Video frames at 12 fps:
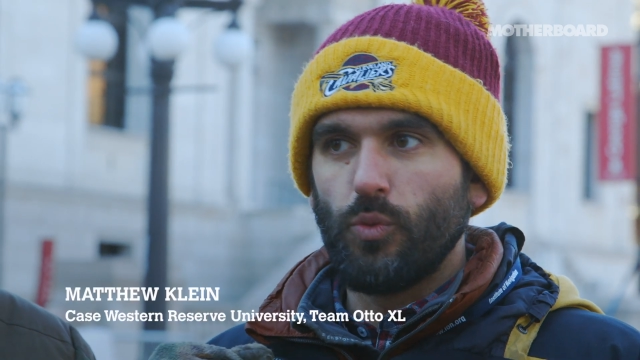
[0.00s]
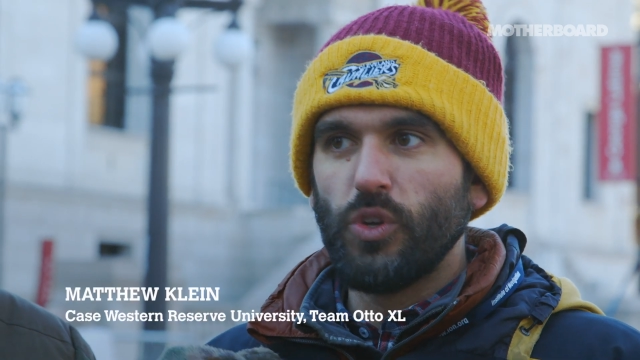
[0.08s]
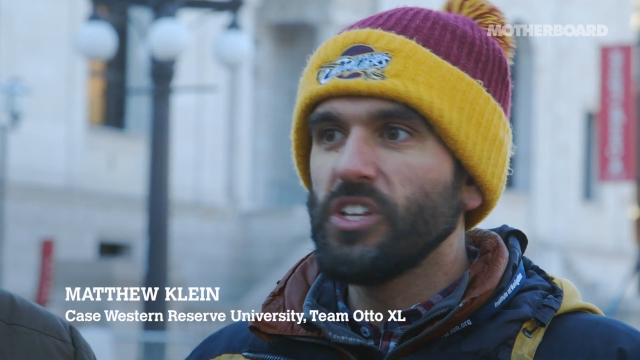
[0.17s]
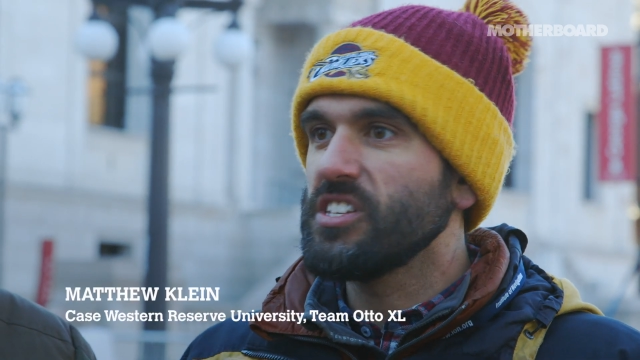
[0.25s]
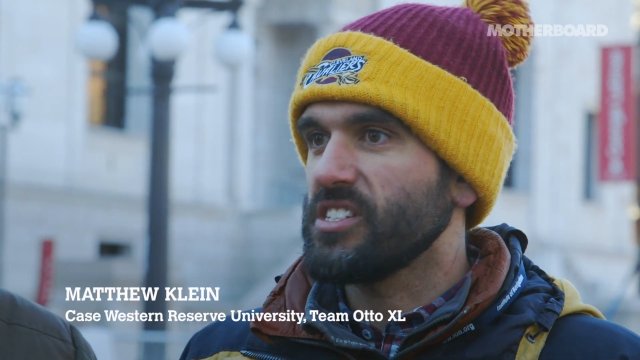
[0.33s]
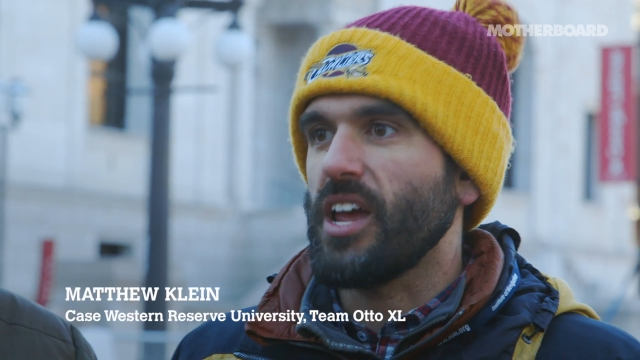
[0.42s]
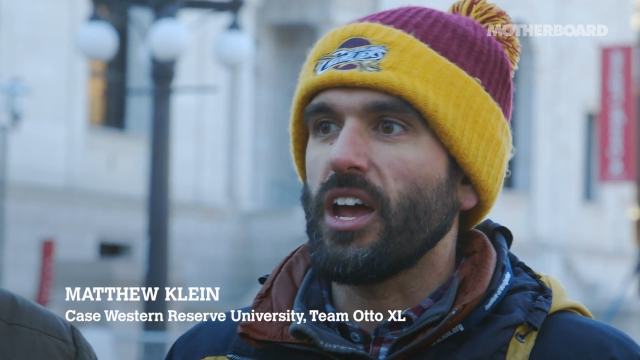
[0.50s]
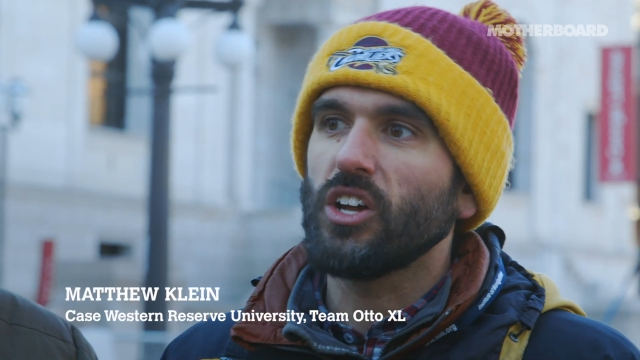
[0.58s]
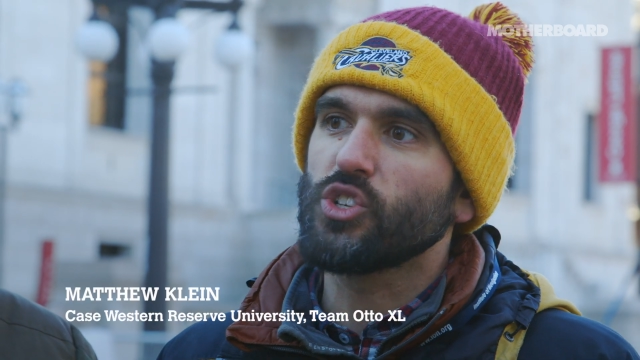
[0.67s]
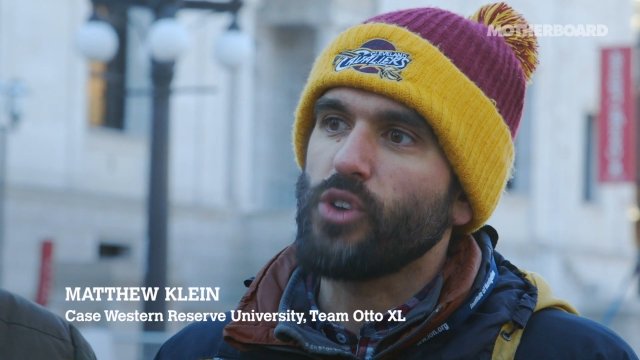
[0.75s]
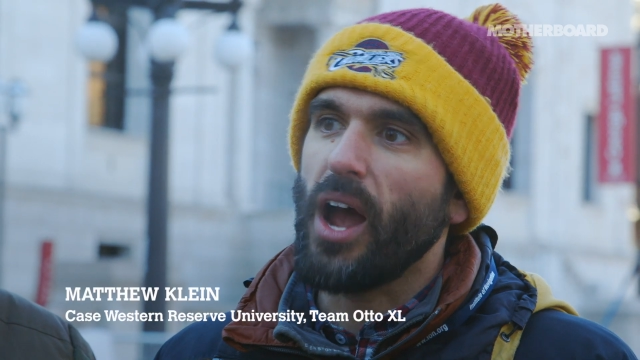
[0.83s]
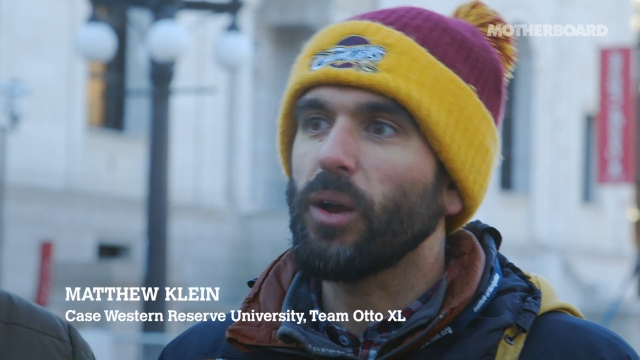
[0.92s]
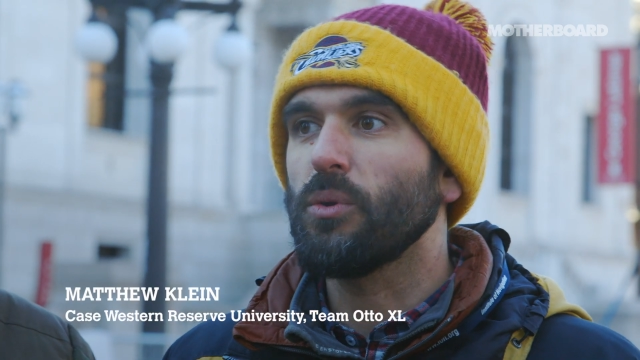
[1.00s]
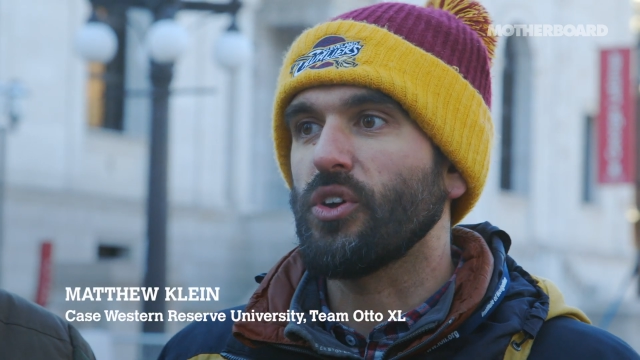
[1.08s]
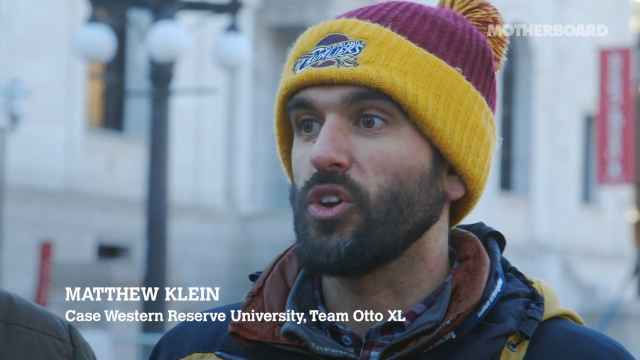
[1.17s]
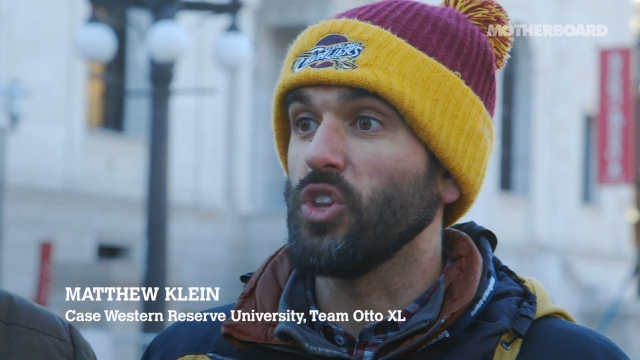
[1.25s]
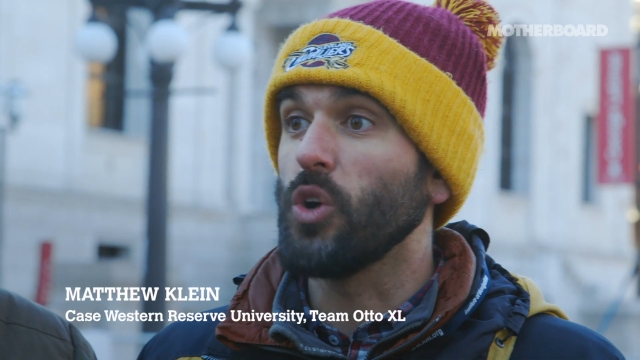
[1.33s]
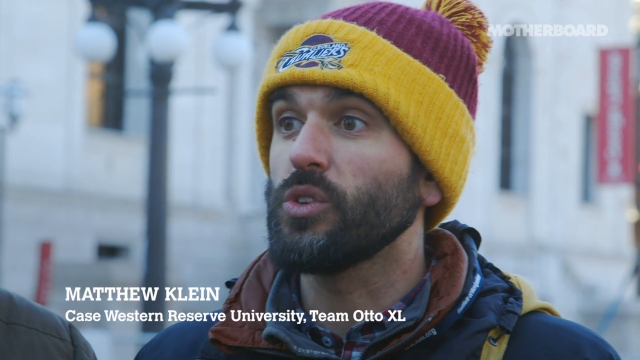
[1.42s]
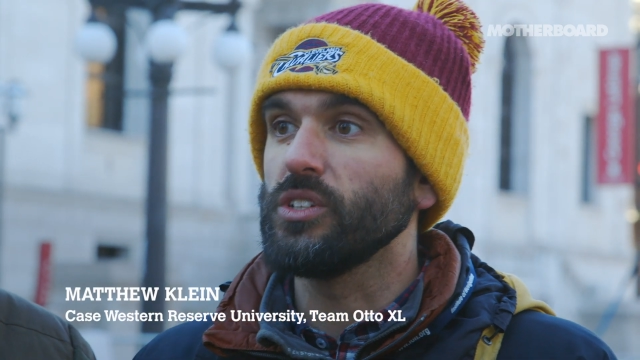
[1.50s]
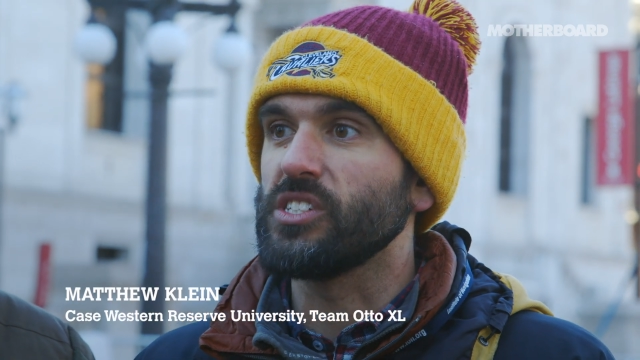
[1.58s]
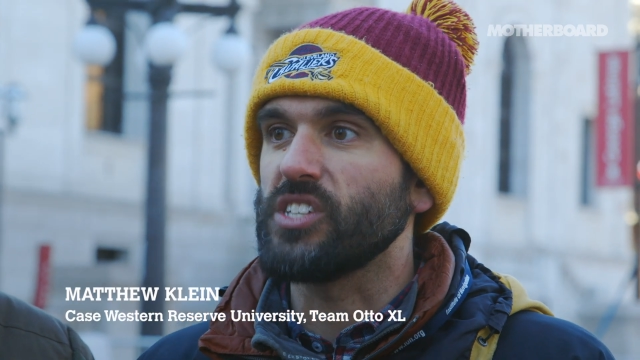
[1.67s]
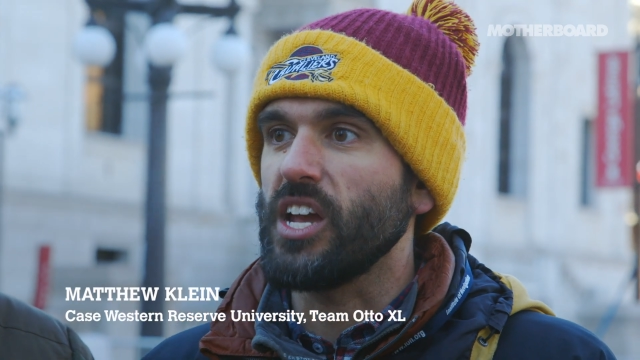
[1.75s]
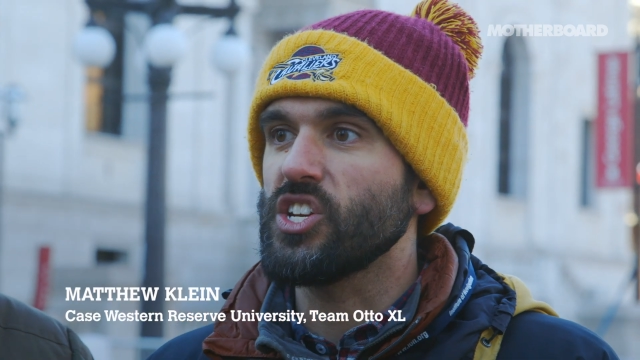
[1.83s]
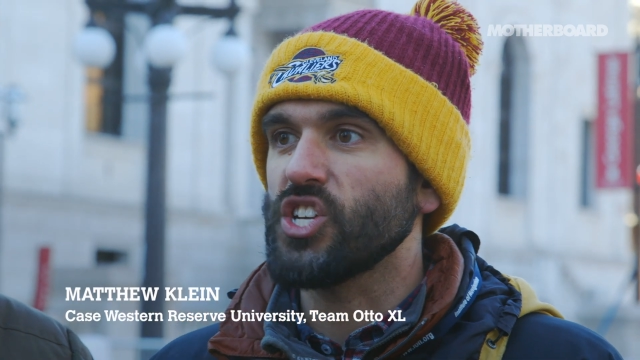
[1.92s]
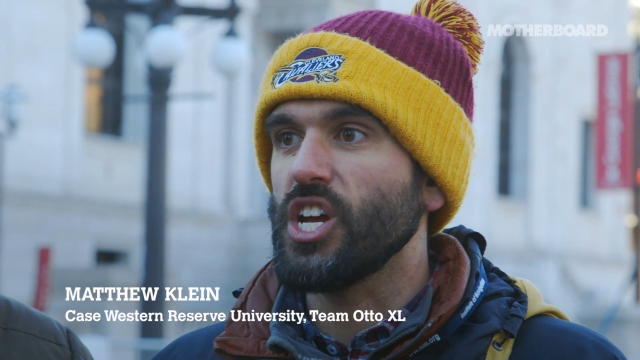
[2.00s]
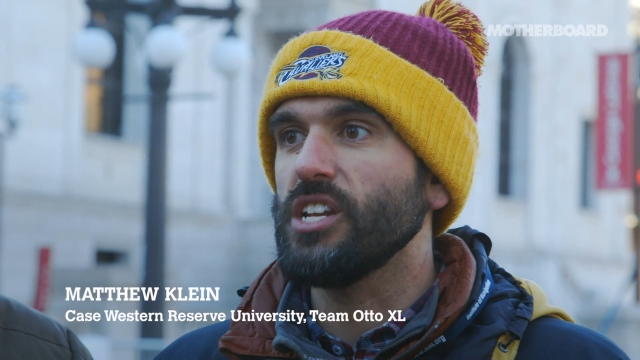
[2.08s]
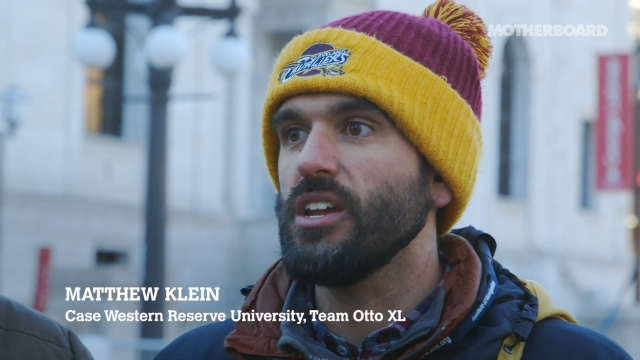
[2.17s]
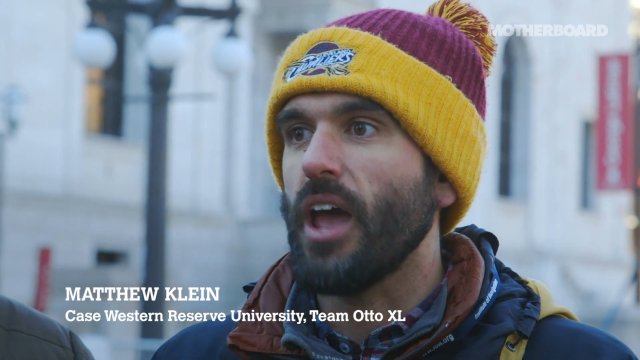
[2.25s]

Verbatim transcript: really stay on track with our localization